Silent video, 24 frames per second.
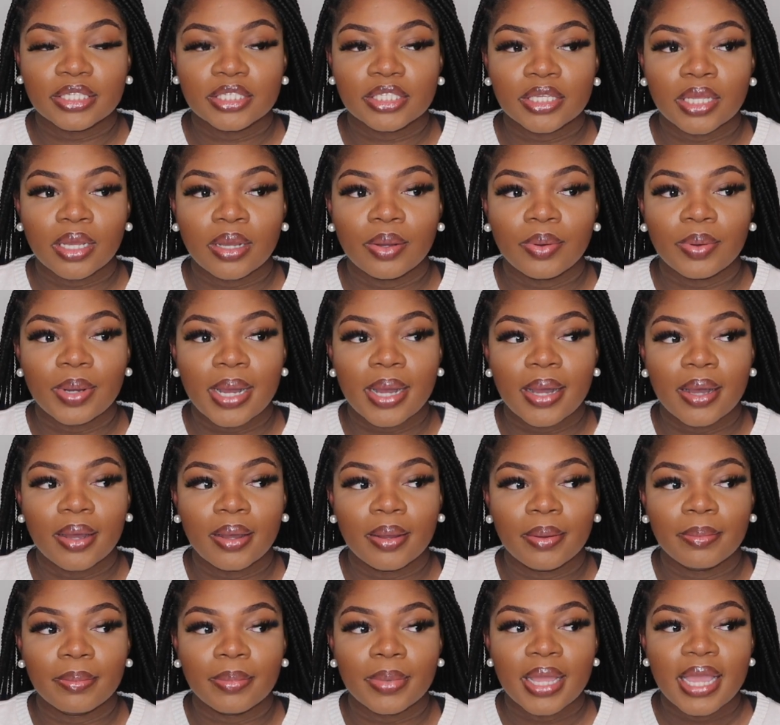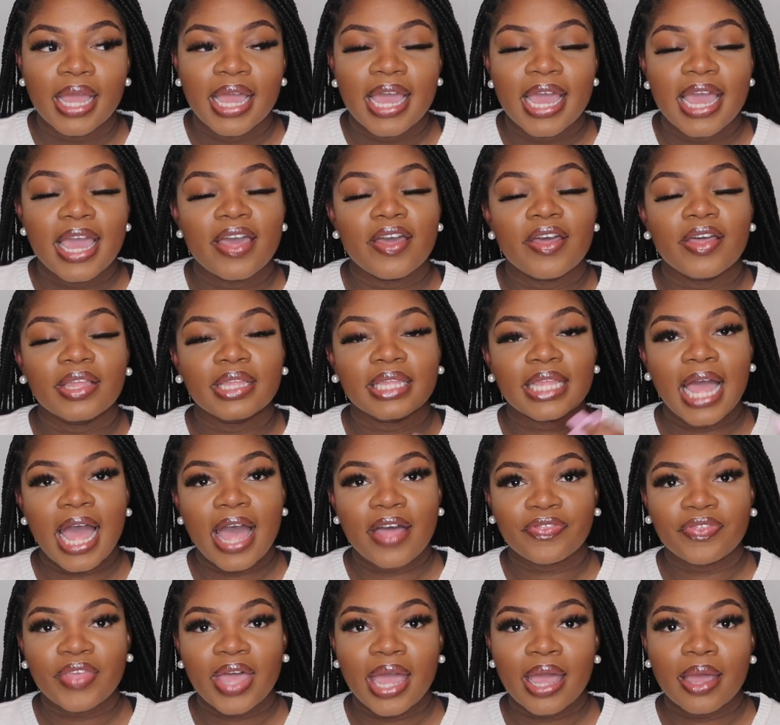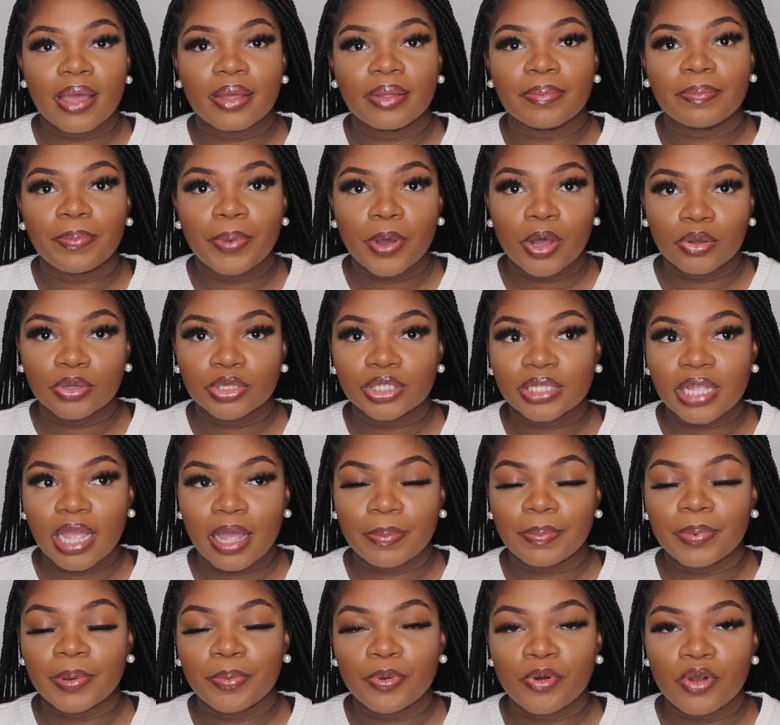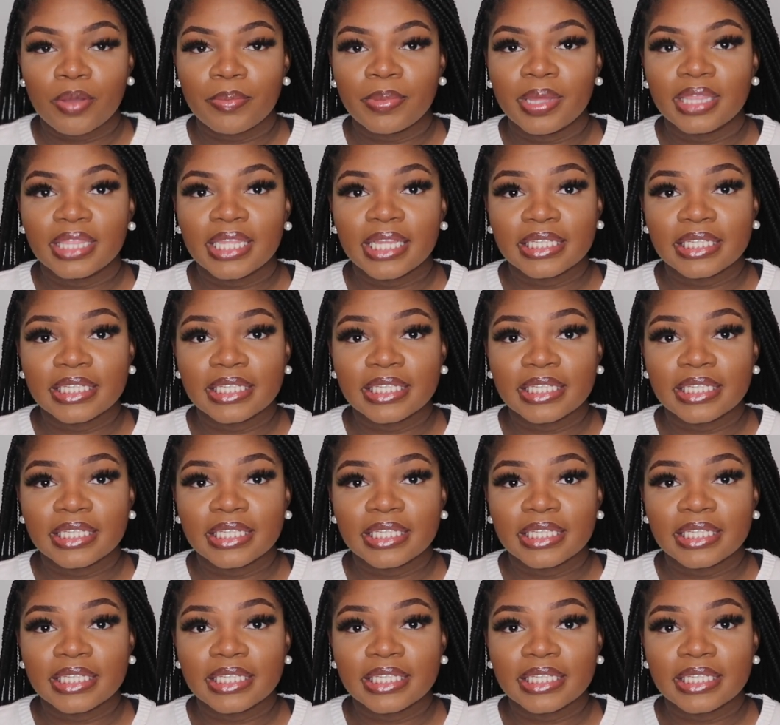So and at that post-op appointment,